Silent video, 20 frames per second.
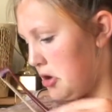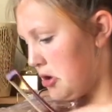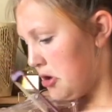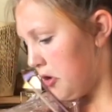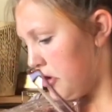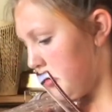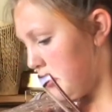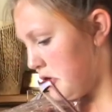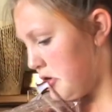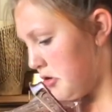
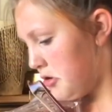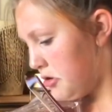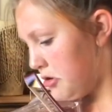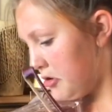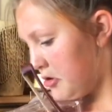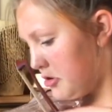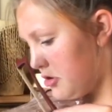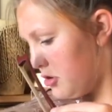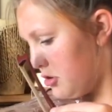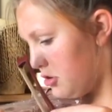
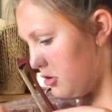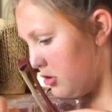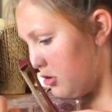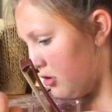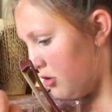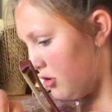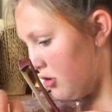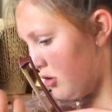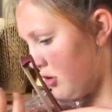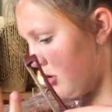
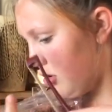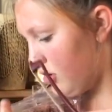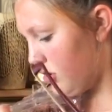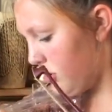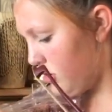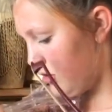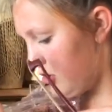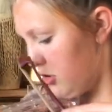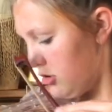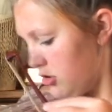
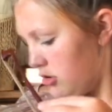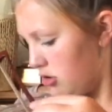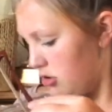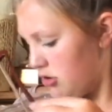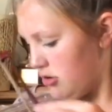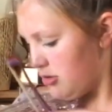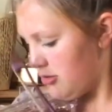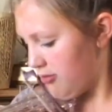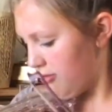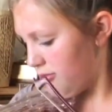
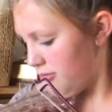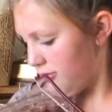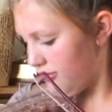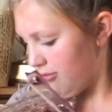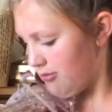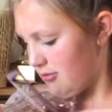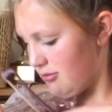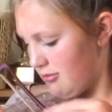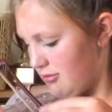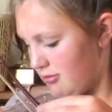
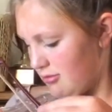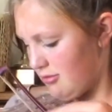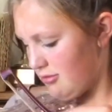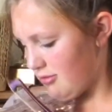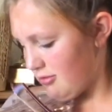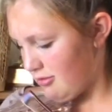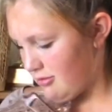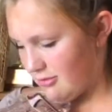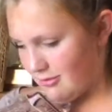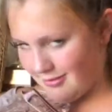
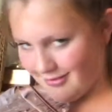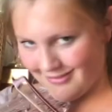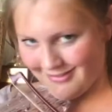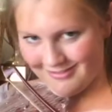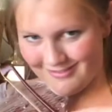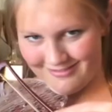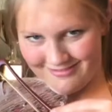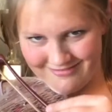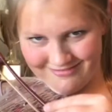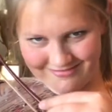
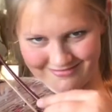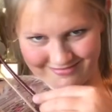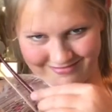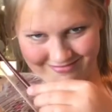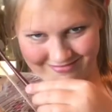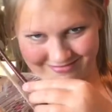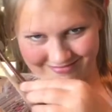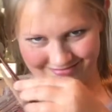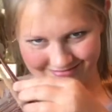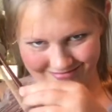
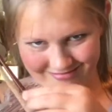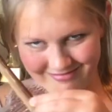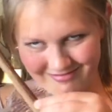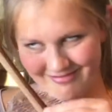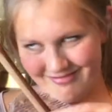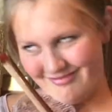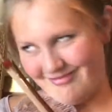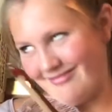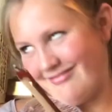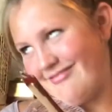
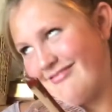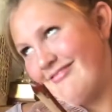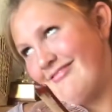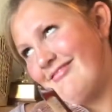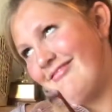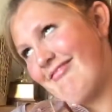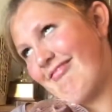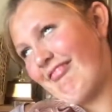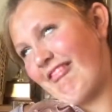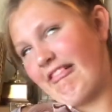
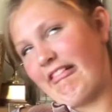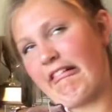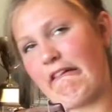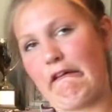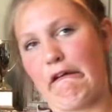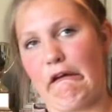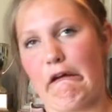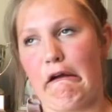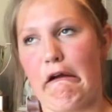(no one is talking)